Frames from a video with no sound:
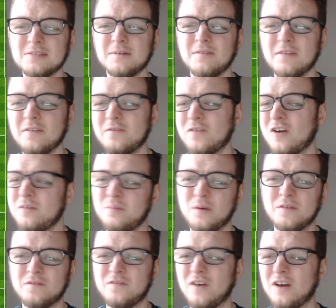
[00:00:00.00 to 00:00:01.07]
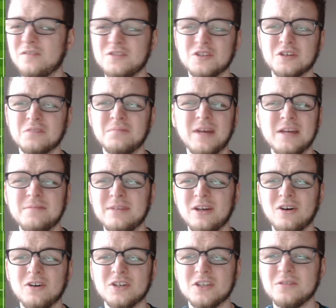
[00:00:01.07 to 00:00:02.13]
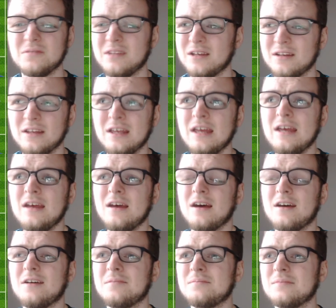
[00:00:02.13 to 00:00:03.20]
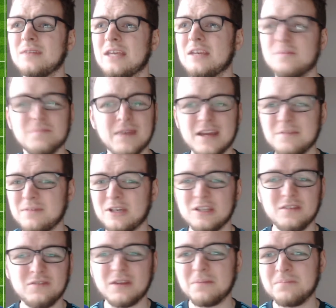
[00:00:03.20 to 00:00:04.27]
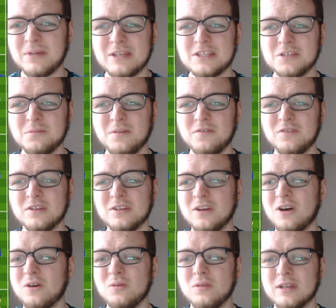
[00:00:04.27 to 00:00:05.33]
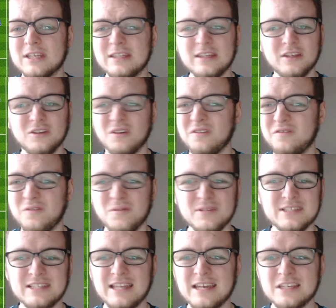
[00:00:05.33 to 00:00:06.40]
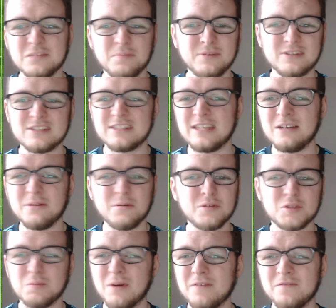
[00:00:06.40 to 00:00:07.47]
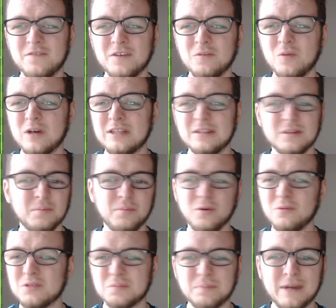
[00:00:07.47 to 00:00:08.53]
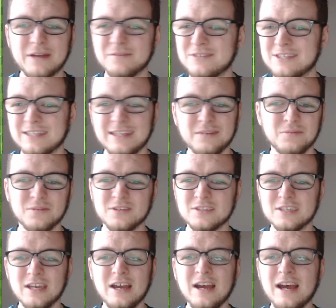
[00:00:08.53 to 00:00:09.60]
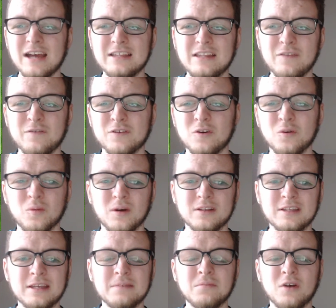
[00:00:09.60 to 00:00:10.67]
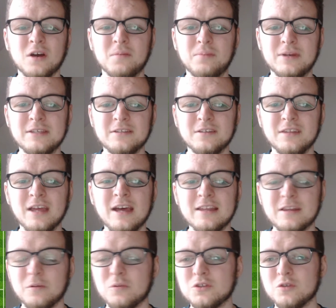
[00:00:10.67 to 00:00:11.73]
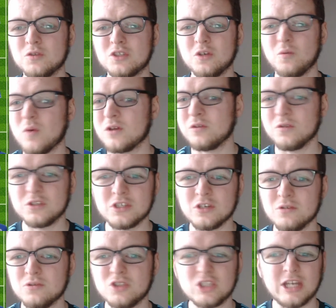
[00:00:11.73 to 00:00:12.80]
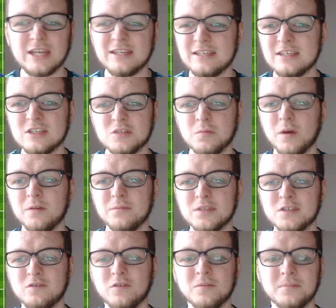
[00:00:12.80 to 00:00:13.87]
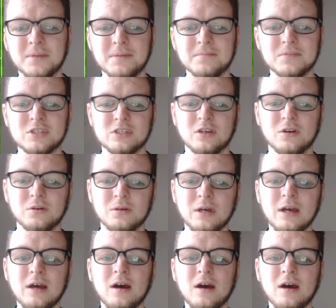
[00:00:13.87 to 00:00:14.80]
reason I'm giving a 5.5 is you could maybe argue that he maybe could have done better with the goal. Like, it did go through his legs, but still it was 1v1 and the ball was bouncing. It was a difficult one in my opinion. There was also one or two shaky-ish moments from him, so